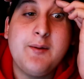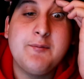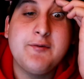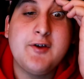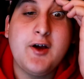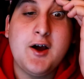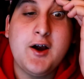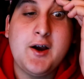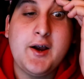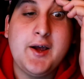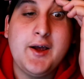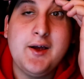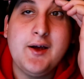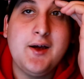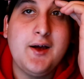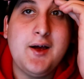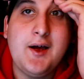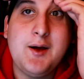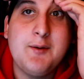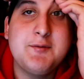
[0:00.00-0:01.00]
I'm sorry.
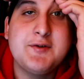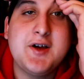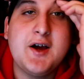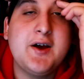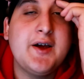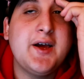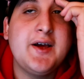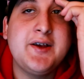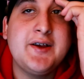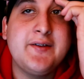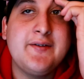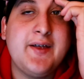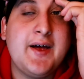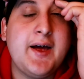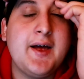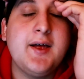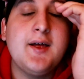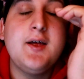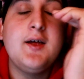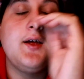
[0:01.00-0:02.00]
I'm sorry I did that.